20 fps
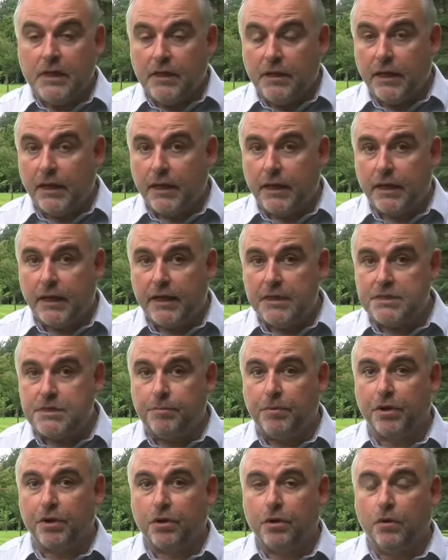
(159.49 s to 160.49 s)
The
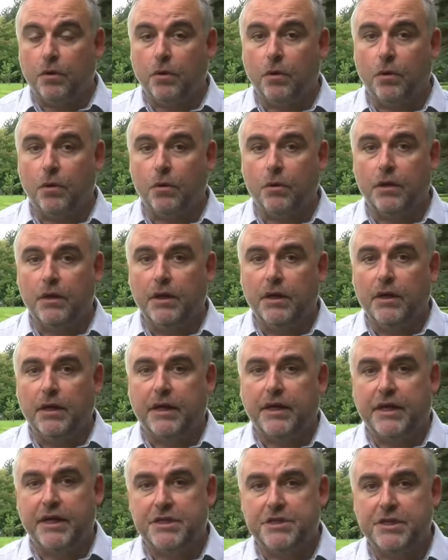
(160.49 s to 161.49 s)
Easterbrook Hall
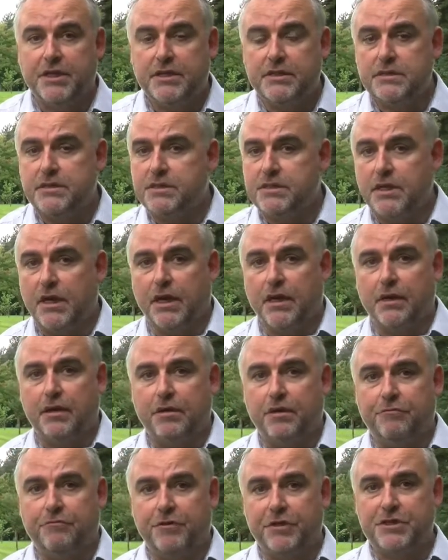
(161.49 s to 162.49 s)
kitchens
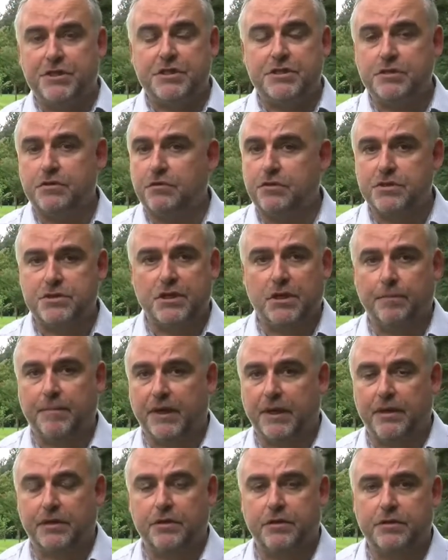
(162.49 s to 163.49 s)
and fridges are also
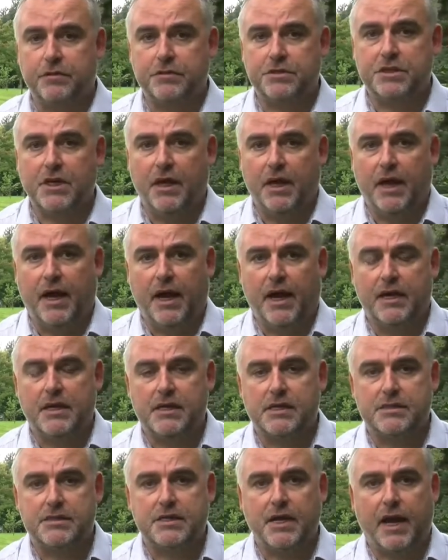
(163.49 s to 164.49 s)
being used
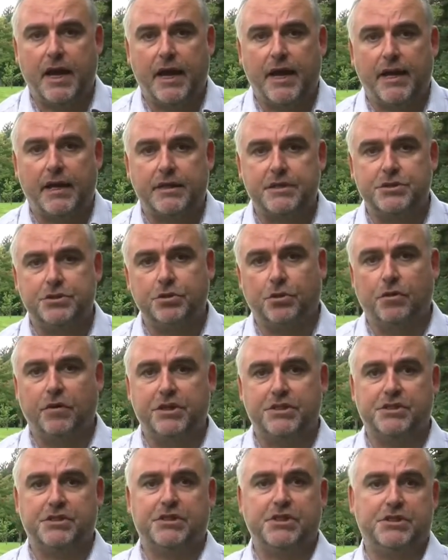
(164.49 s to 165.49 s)
as a
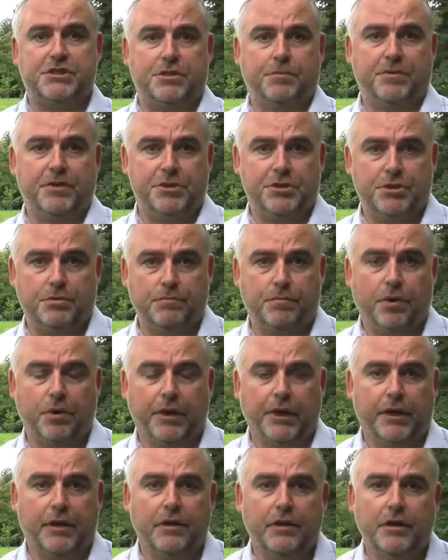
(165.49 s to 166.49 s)
storage and distribution
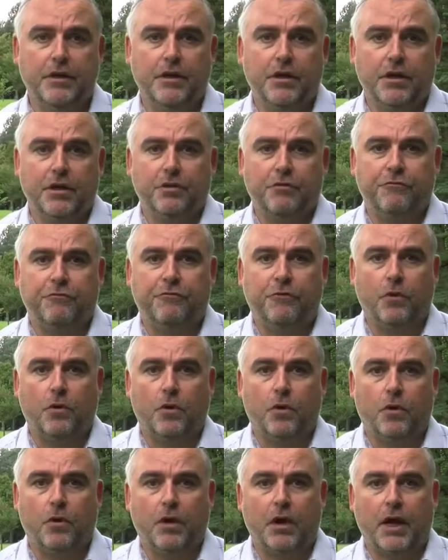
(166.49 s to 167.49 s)
point
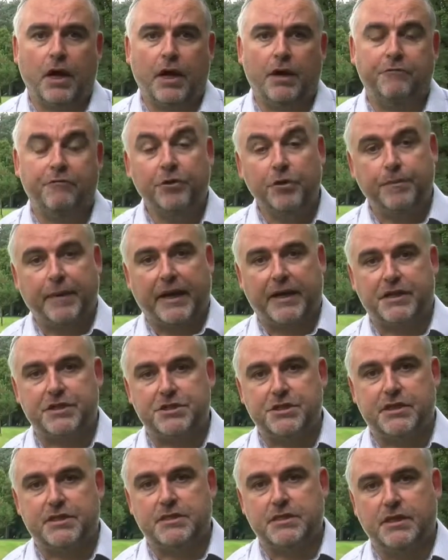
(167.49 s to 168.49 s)
for uh, food
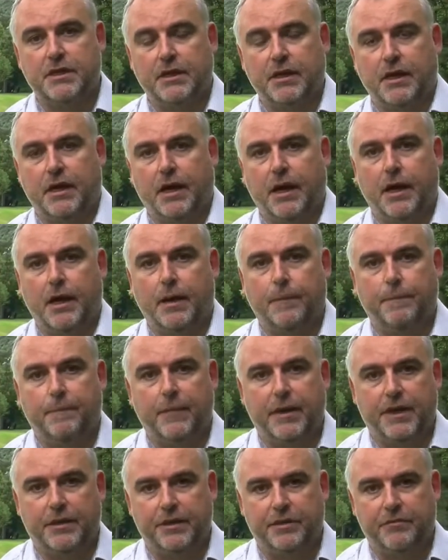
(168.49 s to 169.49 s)
packages um,
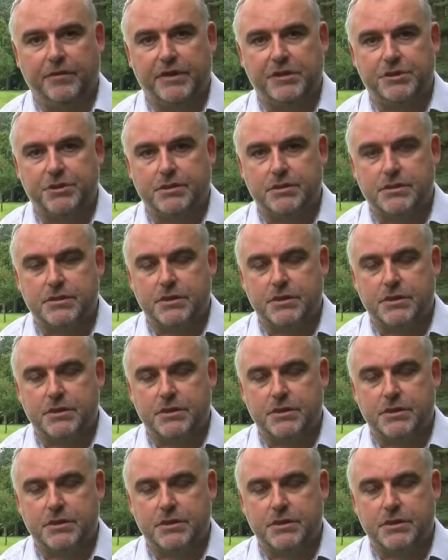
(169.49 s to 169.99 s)
in the region.